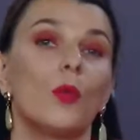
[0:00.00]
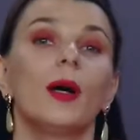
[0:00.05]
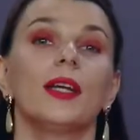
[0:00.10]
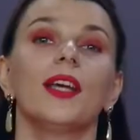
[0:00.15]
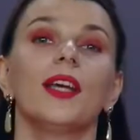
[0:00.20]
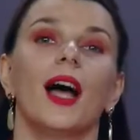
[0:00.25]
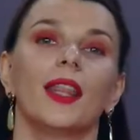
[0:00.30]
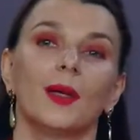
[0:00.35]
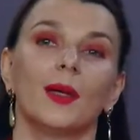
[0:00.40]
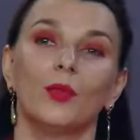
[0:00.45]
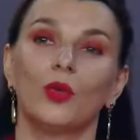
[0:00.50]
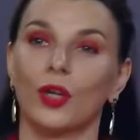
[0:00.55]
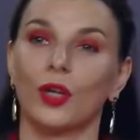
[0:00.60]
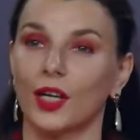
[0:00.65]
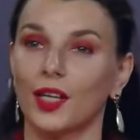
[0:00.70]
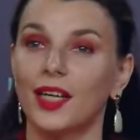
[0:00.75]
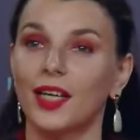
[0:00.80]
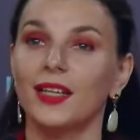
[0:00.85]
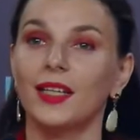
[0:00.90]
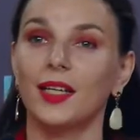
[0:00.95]
money
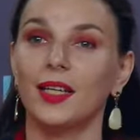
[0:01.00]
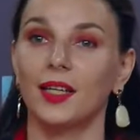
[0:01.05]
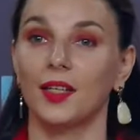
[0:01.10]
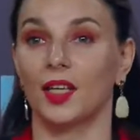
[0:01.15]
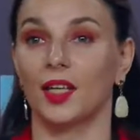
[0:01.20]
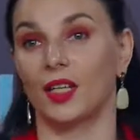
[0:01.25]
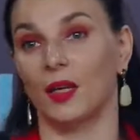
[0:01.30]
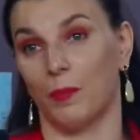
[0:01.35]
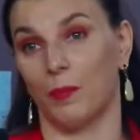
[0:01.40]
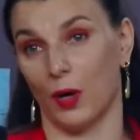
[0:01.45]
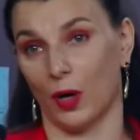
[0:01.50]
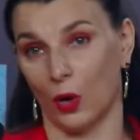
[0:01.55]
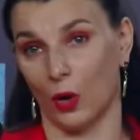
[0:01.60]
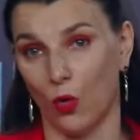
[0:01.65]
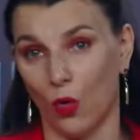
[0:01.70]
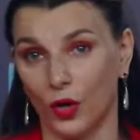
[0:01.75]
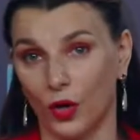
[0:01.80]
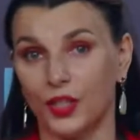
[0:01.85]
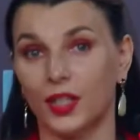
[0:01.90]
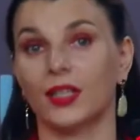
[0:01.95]
of
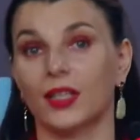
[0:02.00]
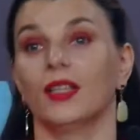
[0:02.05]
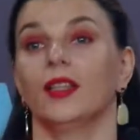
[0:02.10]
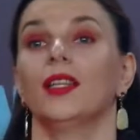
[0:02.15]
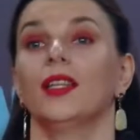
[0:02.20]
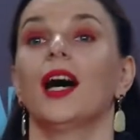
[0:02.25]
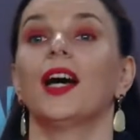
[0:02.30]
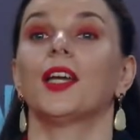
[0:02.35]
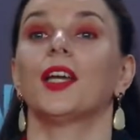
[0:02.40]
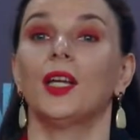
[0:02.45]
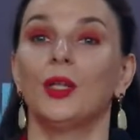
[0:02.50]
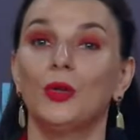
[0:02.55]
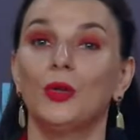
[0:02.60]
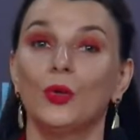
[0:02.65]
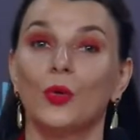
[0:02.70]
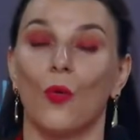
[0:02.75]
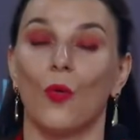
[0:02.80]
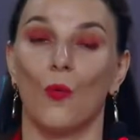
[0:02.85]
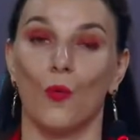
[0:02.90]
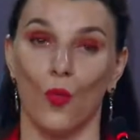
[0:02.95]
different fundraisers
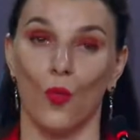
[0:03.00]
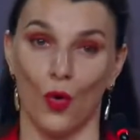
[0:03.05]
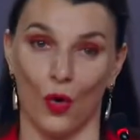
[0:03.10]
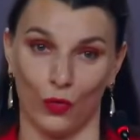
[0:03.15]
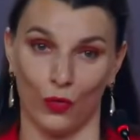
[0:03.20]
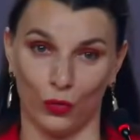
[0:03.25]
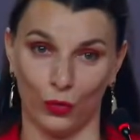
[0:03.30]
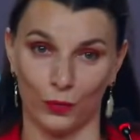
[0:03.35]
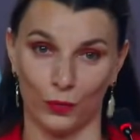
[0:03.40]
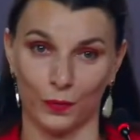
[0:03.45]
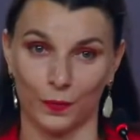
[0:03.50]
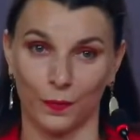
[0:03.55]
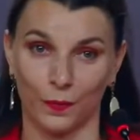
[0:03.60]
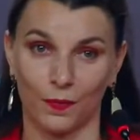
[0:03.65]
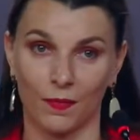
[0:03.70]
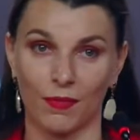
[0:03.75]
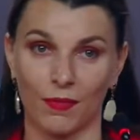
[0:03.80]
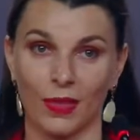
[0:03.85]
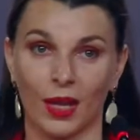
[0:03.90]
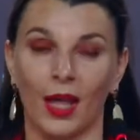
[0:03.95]
and
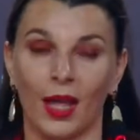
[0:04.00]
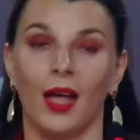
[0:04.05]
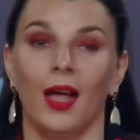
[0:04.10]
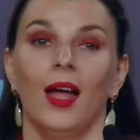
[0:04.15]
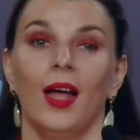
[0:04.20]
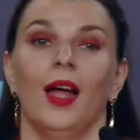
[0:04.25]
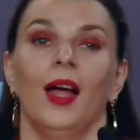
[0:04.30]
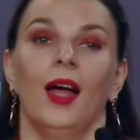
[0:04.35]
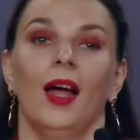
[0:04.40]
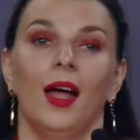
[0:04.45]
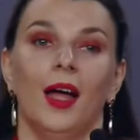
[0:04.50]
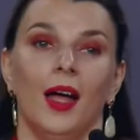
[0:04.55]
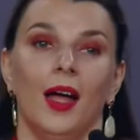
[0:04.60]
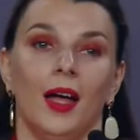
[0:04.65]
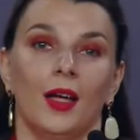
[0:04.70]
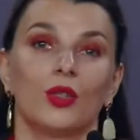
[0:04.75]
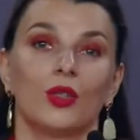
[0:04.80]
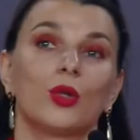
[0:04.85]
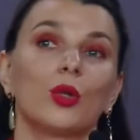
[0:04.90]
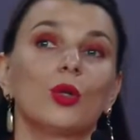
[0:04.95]
on the money of
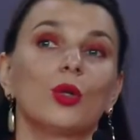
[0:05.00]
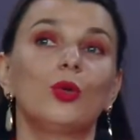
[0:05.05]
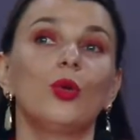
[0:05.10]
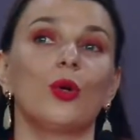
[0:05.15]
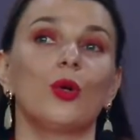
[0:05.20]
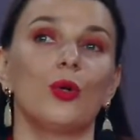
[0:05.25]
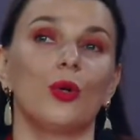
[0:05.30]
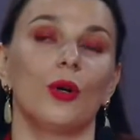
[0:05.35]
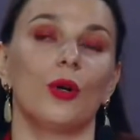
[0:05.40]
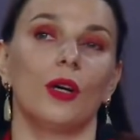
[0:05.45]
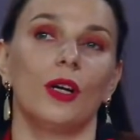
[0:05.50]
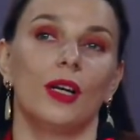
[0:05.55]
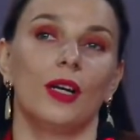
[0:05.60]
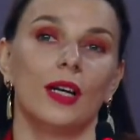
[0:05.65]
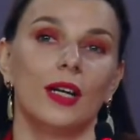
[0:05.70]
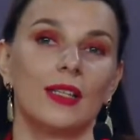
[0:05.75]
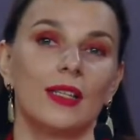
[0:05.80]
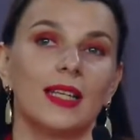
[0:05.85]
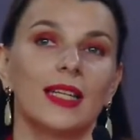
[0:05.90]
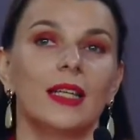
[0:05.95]
different
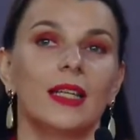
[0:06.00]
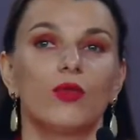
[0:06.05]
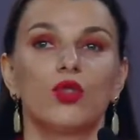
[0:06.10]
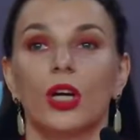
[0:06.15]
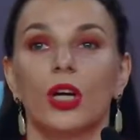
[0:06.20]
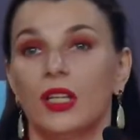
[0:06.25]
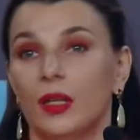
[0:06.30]
Ukrainian civilians